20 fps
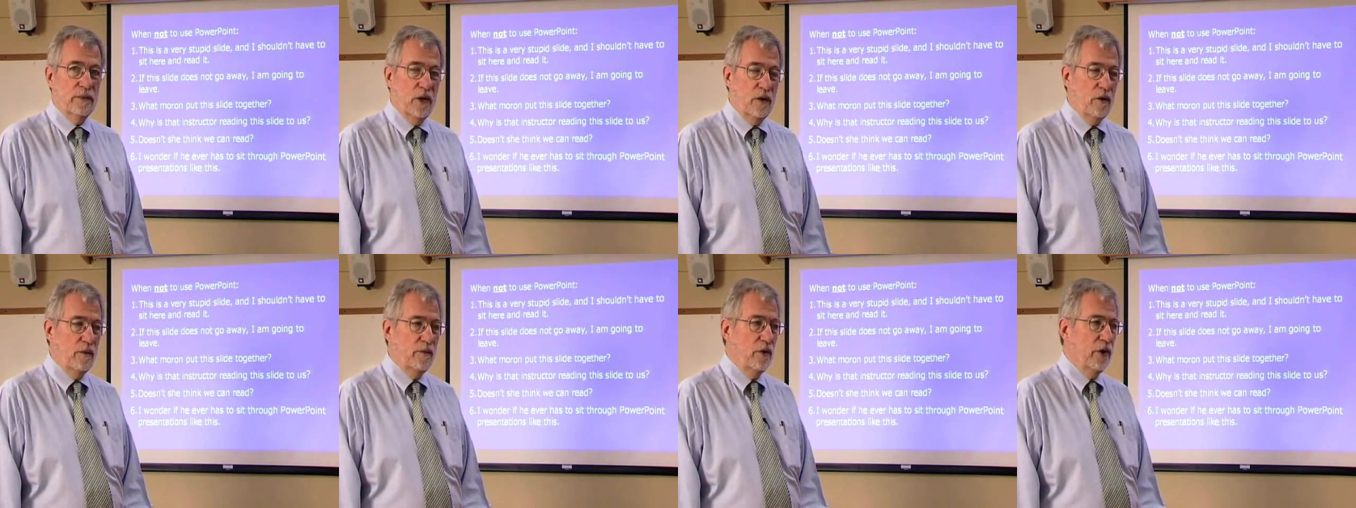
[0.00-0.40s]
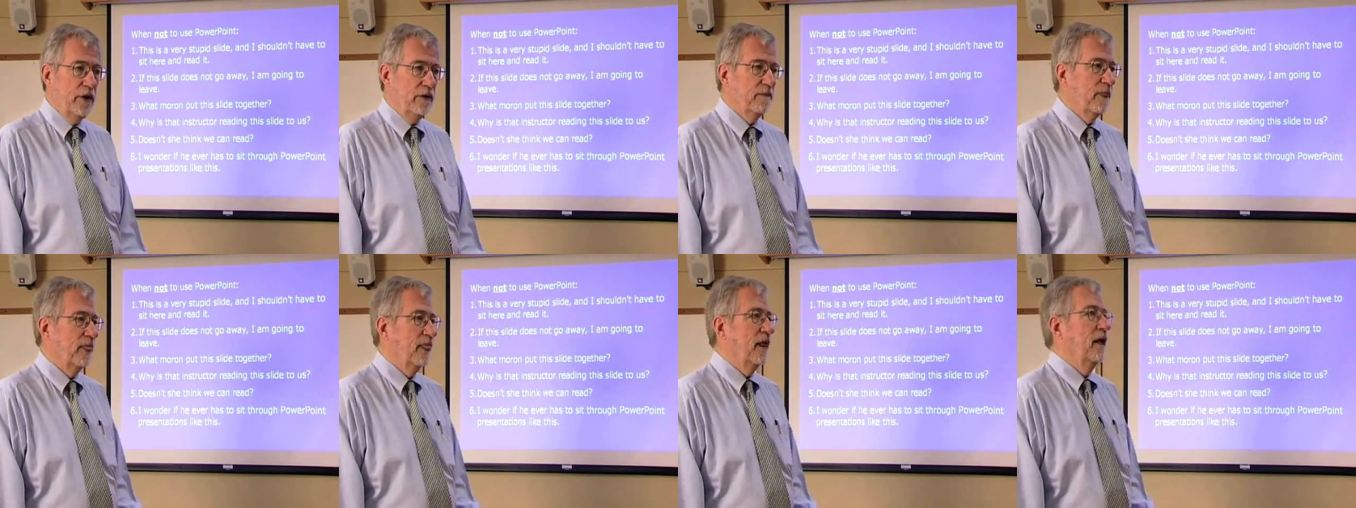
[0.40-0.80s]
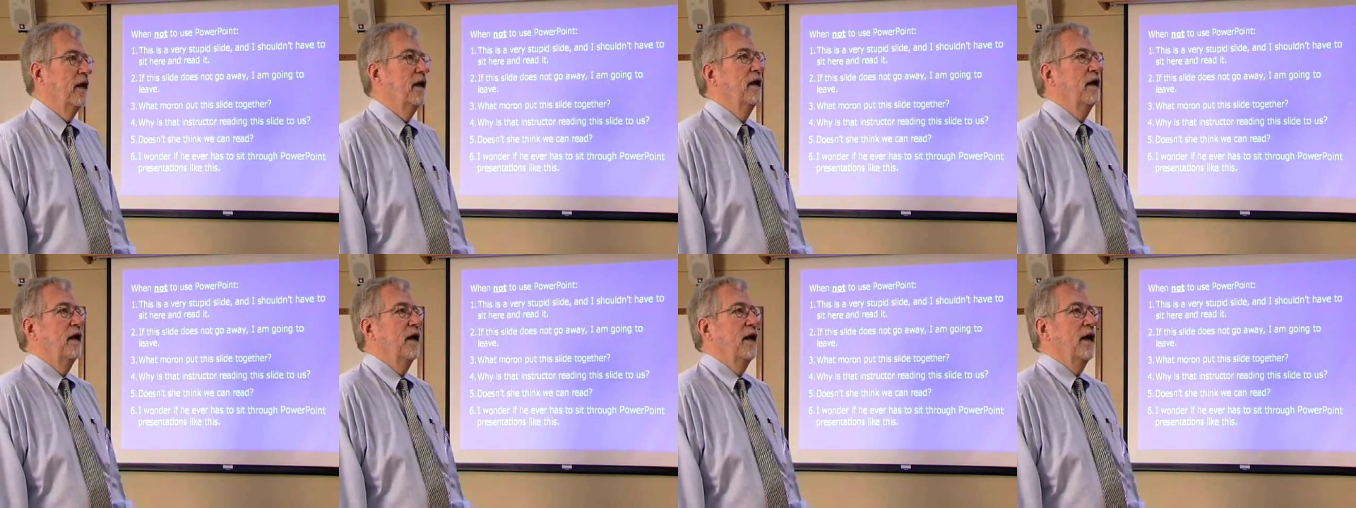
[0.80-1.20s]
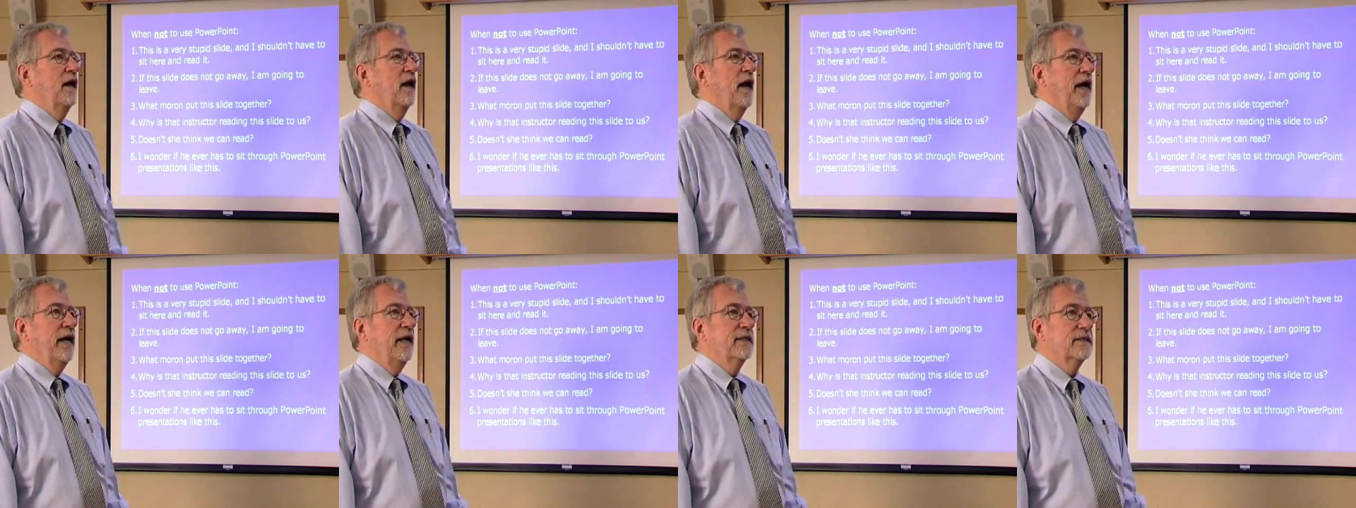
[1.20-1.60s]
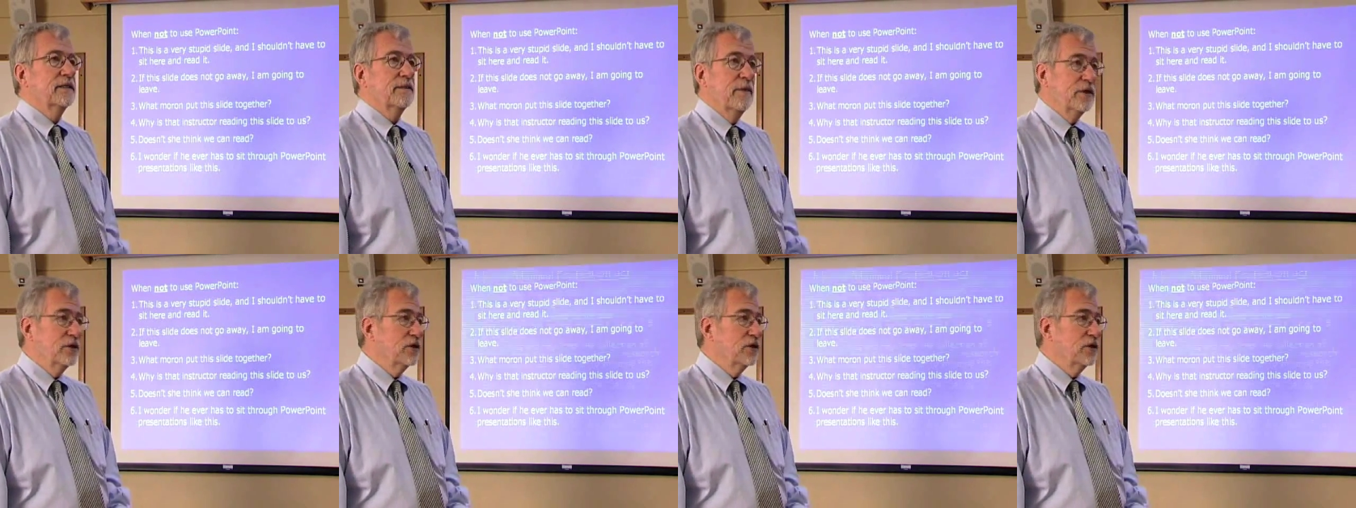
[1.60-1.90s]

PowerPoint. I had some